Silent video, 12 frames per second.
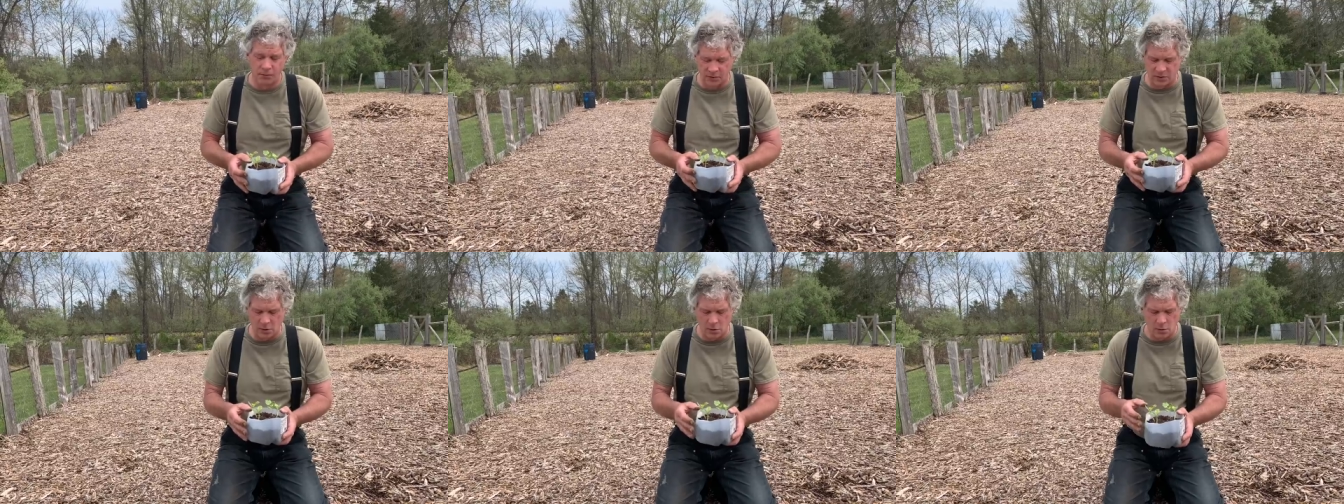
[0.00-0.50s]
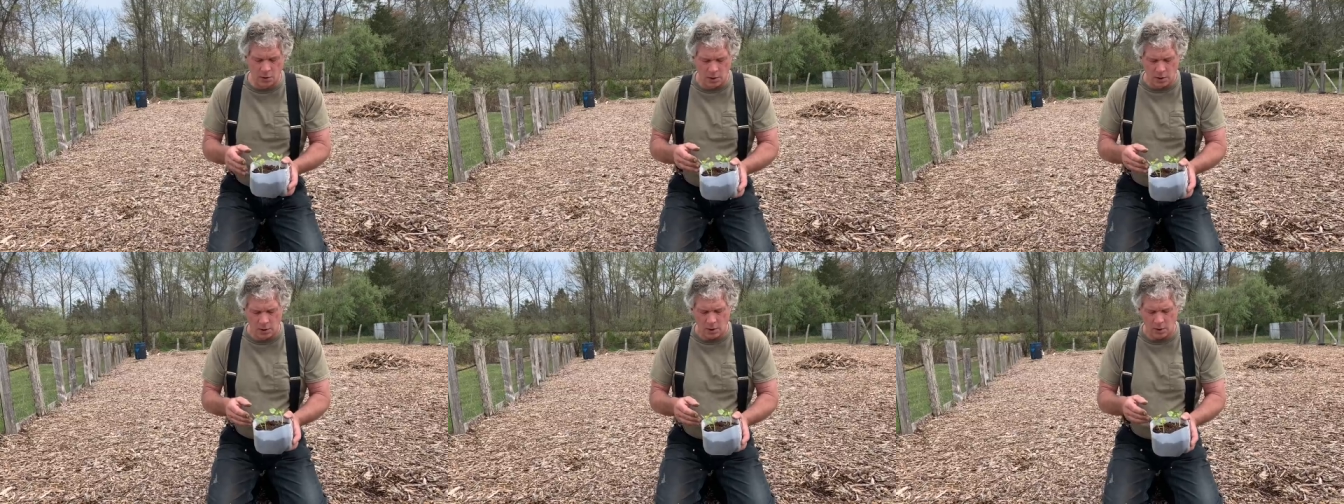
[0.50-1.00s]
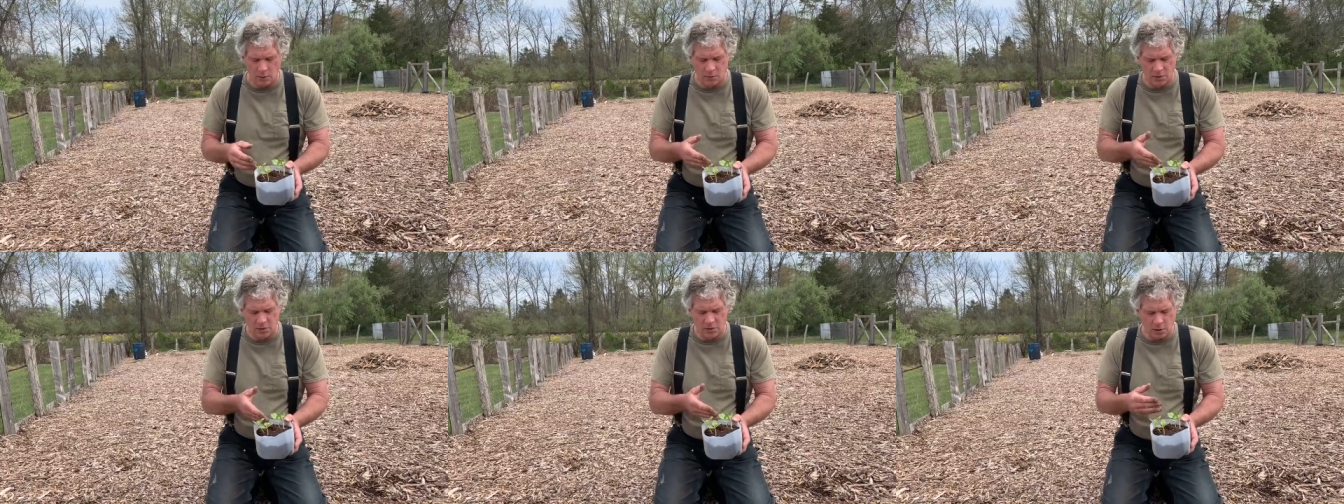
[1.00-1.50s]
So uh,
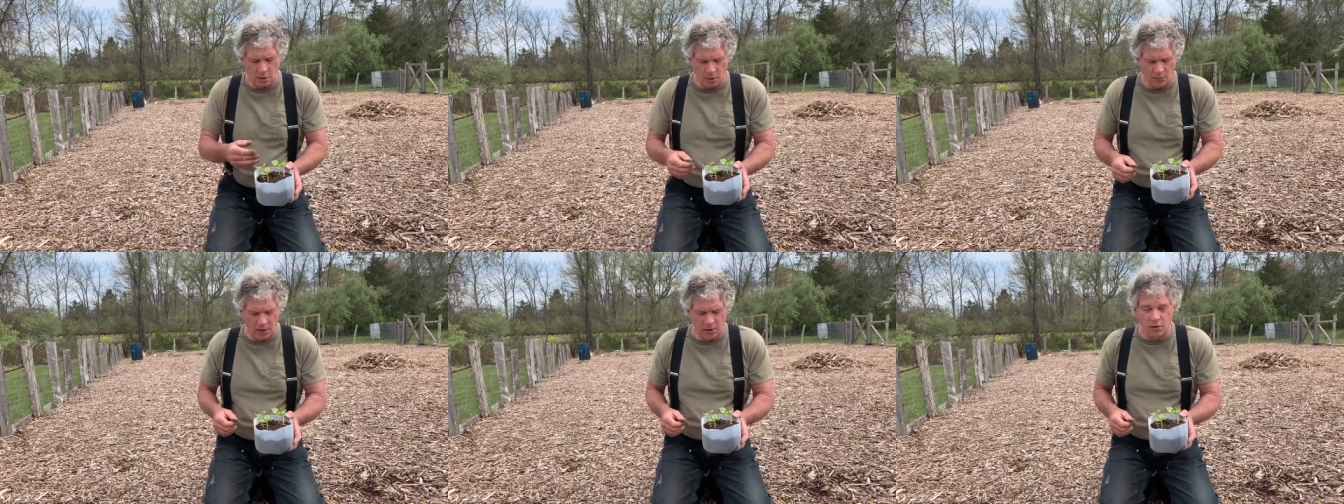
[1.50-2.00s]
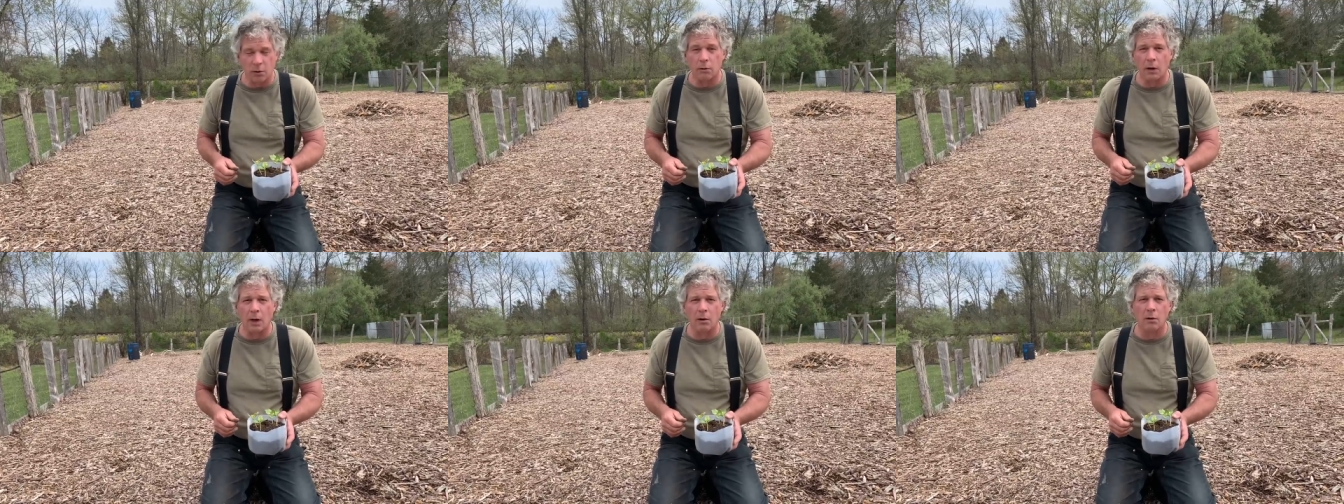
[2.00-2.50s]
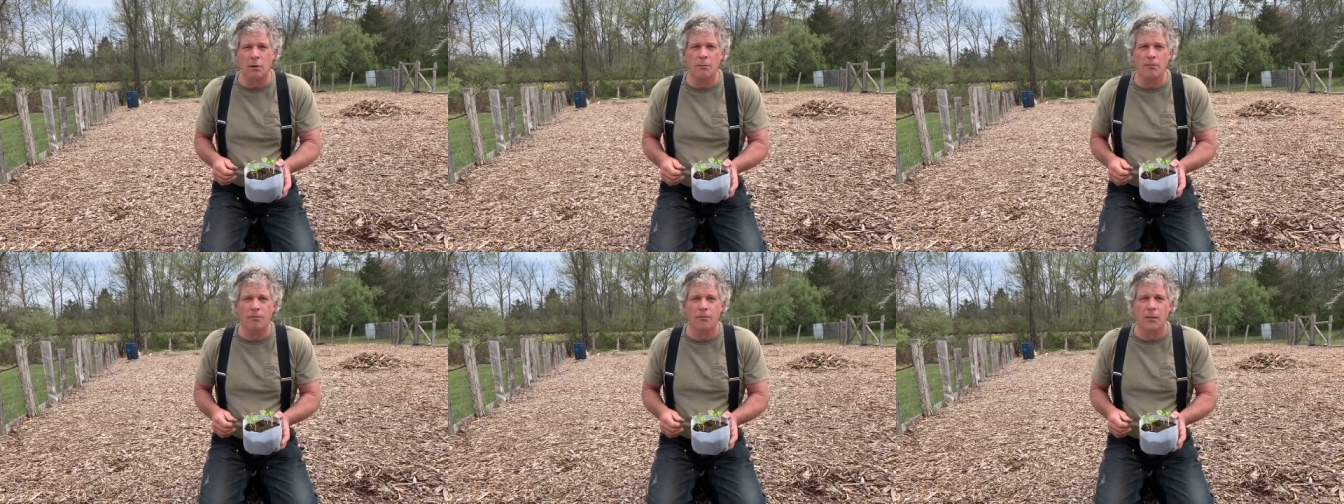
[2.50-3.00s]
these are these are heirloom,